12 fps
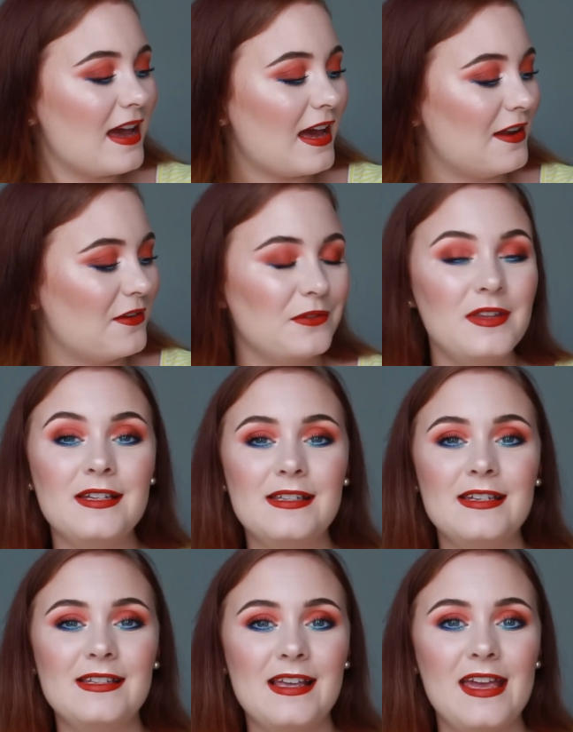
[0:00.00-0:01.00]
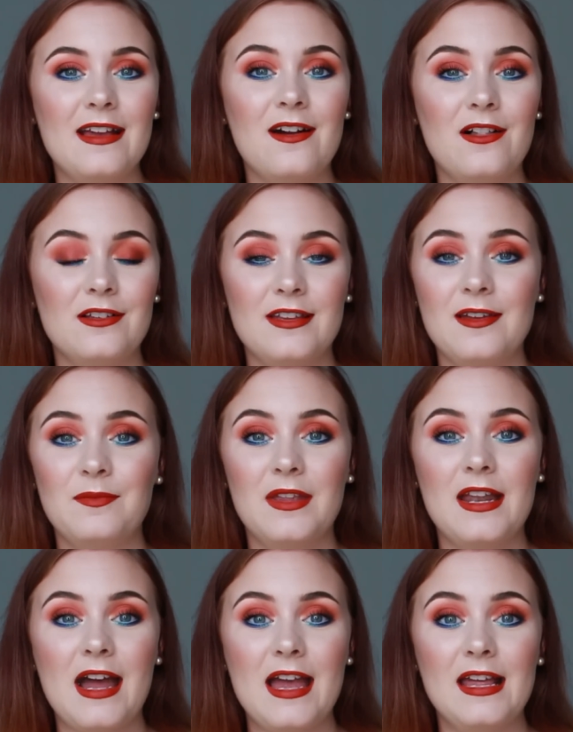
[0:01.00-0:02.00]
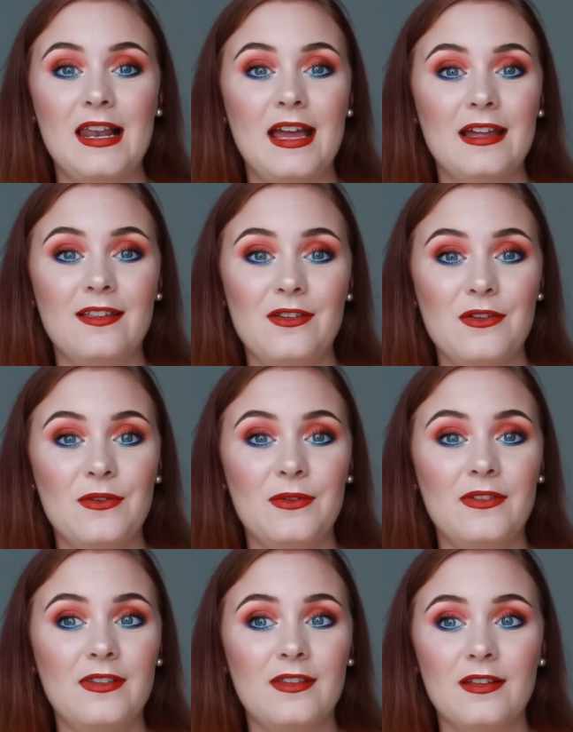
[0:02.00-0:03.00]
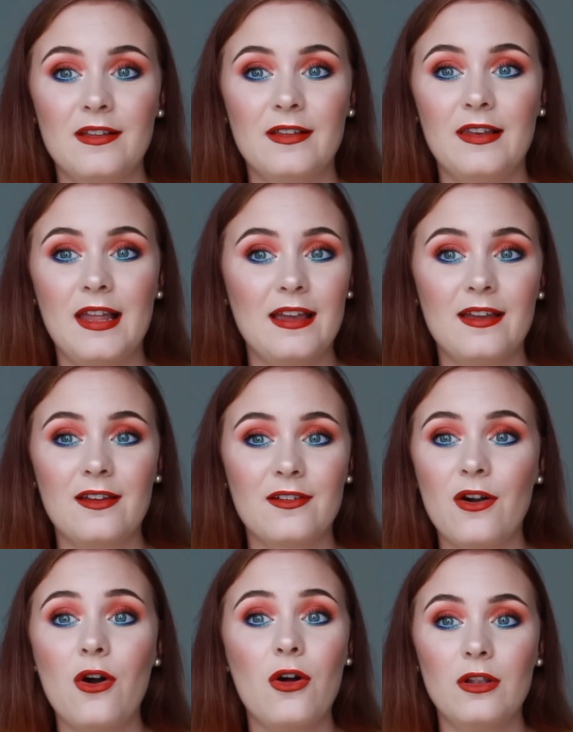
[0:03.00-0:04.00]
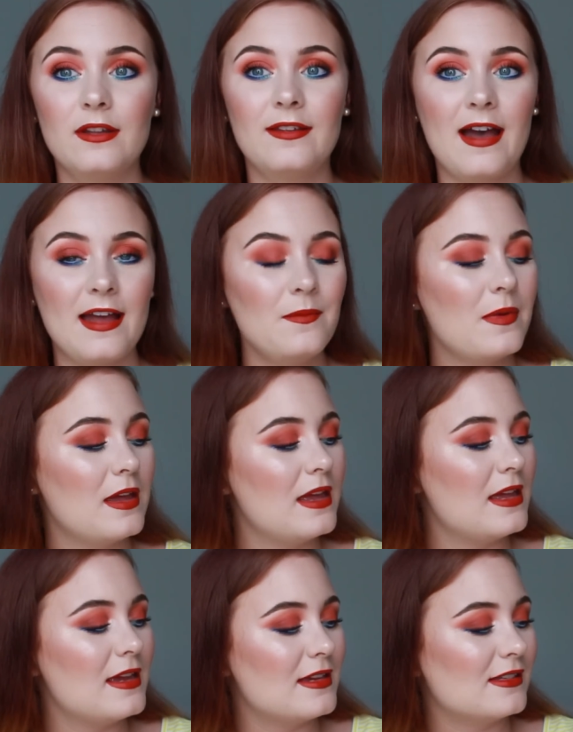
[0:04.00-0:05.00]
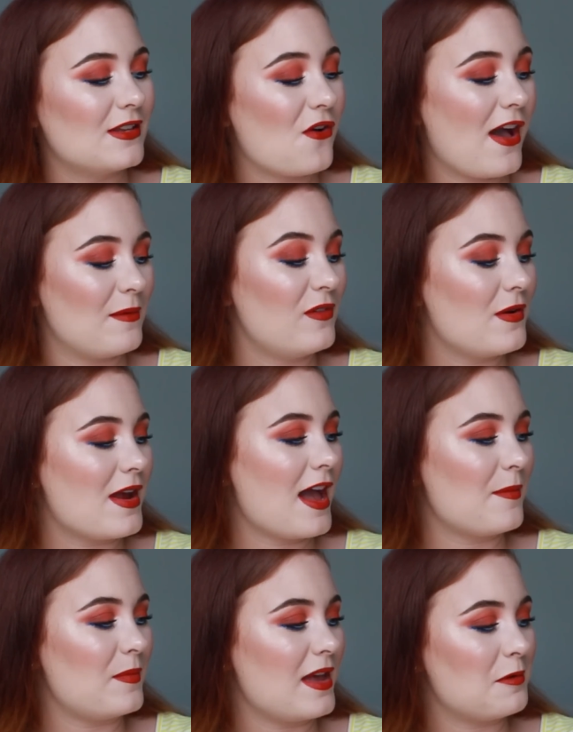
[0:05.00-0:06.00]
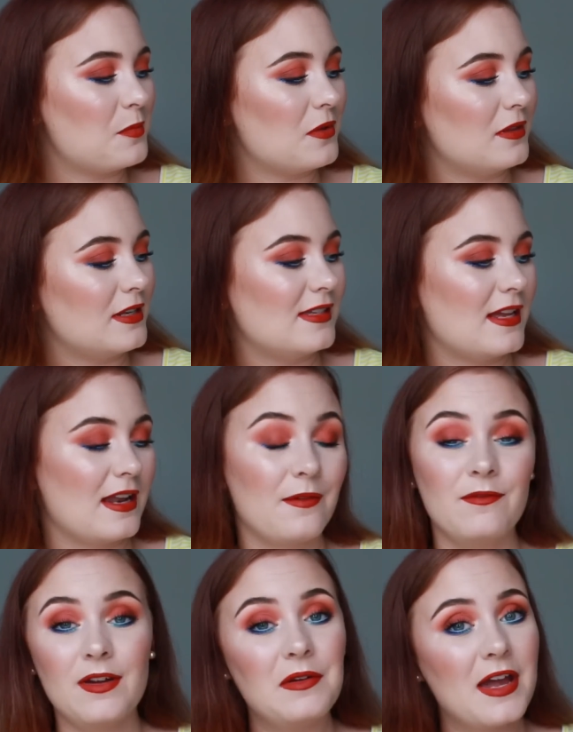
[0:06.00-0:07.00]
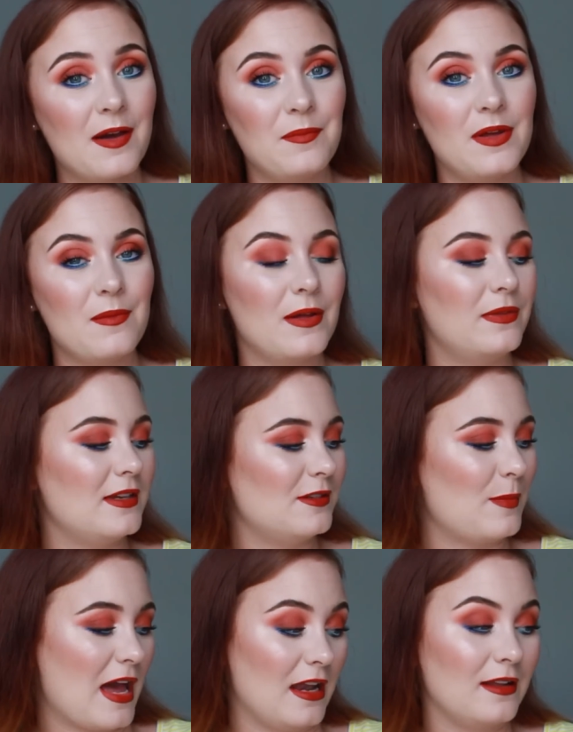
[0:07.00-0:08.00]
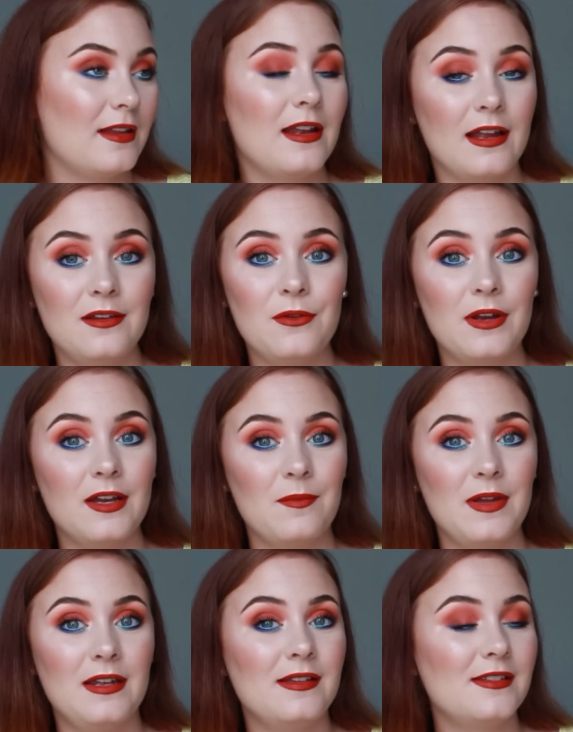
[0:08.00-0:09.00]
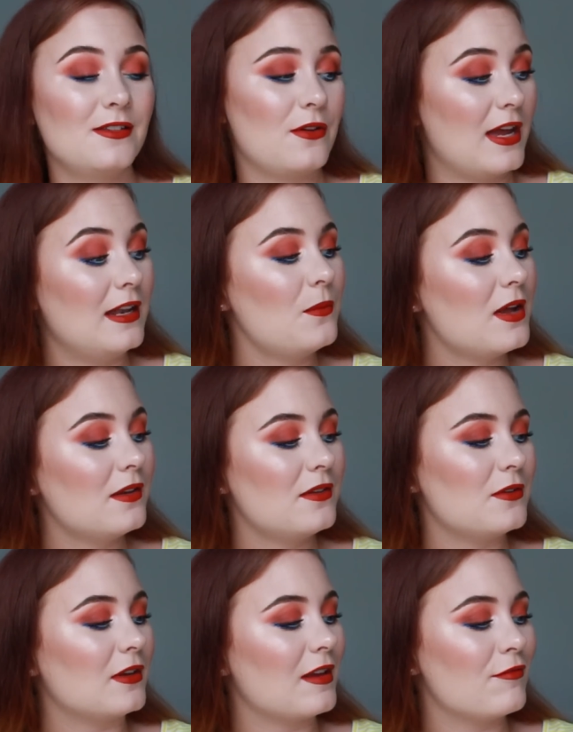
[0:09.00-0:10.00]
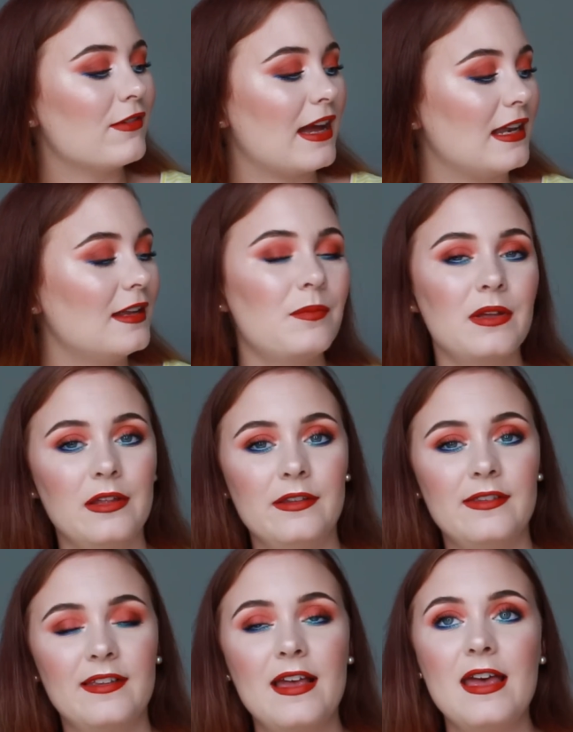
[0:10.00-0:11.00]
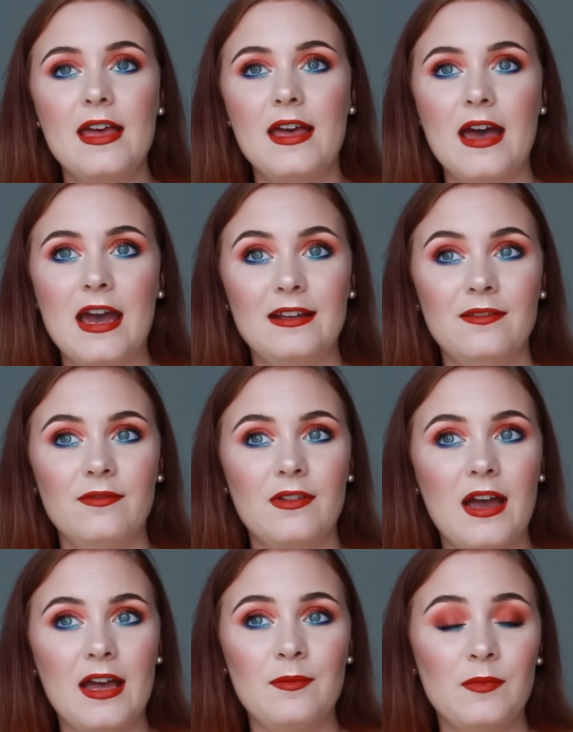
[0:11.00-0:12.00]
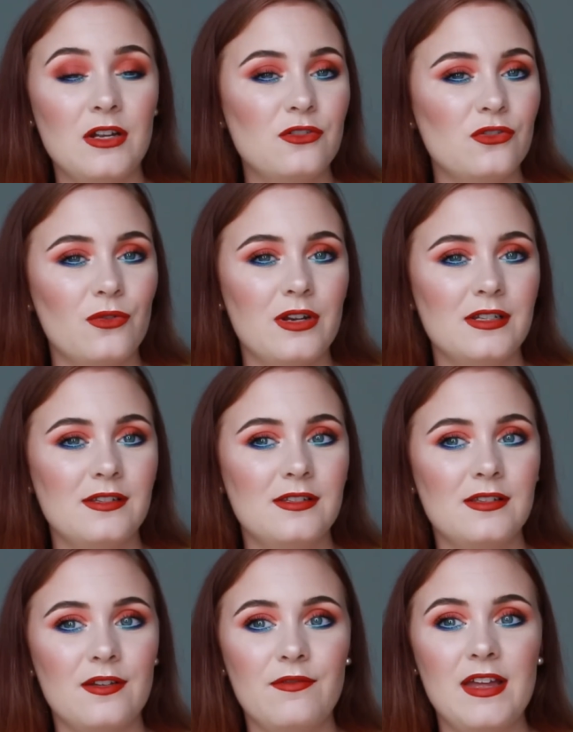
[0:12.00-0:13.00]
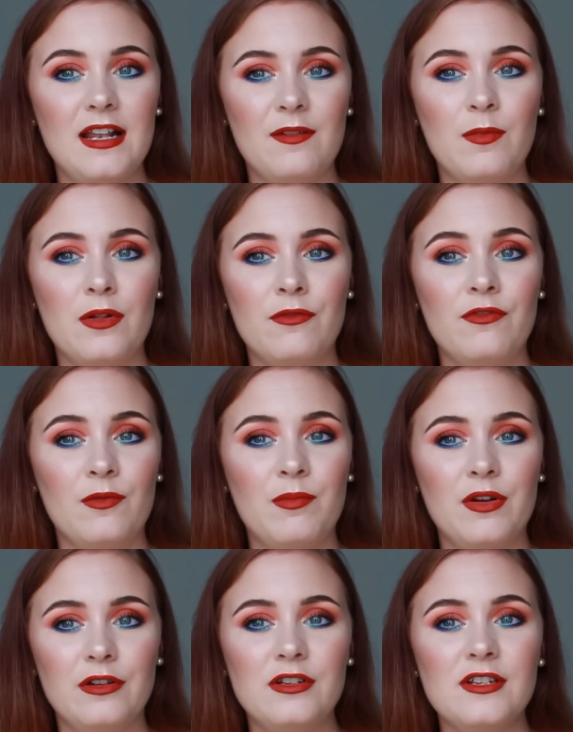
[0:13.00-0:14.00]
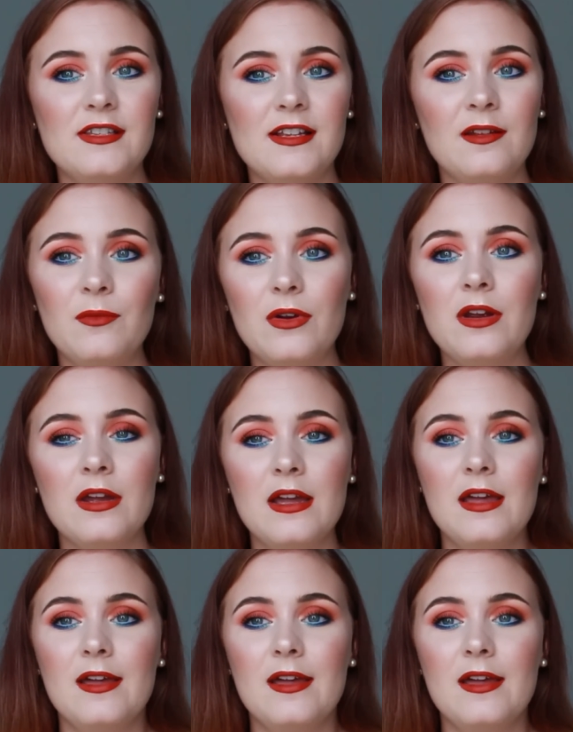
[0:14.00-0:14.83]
I don't know, this is a color scheme that I like to use like all the time. So I'm very happy I pulled this, and I'm very happy about this palette, and I do recommend this to anyone who can find it, because I'm not sure it's available for purchase anymore.